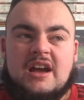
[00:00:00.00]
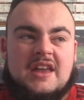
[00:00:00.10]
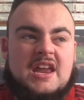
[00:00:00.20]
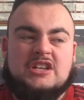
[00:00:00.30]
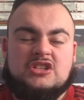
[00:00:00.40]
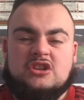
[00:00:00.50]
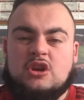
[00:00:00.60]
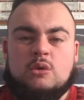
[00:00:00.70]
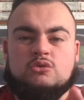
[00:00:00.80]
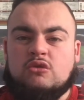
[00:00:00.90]
And that's just a
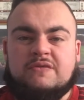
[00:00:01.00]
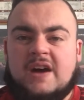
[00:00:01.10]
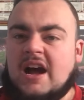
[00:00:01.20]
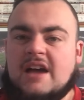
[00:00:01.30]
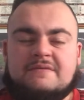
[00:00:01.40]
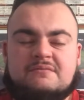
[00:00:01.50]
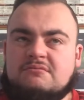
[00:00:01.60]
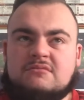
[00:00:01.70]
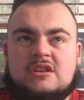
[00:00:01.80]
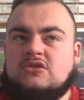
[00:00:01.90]
neutral 5. And
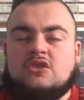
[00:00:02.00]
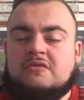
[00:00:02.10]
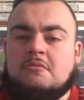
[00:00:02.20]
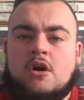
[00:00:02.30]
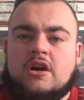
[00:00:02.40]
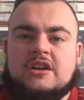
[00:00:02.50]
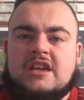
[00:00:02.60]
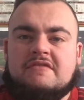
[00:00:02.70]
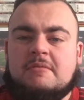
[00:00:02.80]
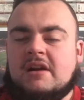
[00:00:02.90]
there's nothing more I could
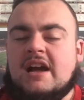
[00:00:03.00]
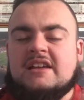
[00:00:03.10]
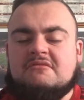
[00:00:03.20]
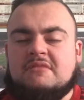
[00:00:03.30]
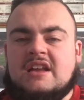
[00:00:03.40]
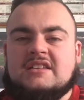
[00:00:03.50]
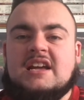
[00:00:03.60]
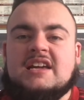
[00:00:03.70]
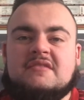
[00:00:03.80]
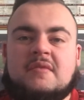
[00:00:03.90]
give him. I can't give him less, I
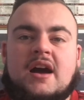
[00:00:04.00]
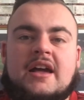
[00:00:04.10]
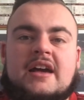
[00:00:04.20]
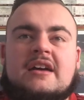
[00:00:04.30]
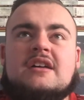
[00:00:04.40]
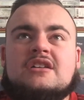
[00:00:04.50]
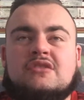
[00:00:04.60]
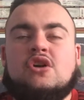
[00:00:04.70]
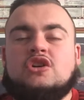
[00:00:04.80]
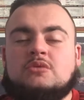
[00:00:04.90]
can't give him higher. And
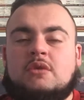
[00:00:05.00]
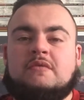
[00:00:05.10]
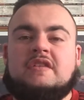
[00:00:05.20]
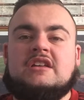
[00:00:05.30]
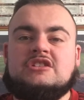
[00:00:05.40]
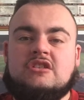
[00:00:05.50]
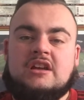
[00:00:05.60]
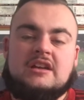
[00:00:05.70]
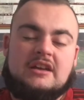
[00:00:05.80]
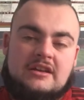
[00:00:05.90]
of course, he went off with an
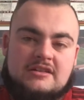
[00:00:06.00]
injury.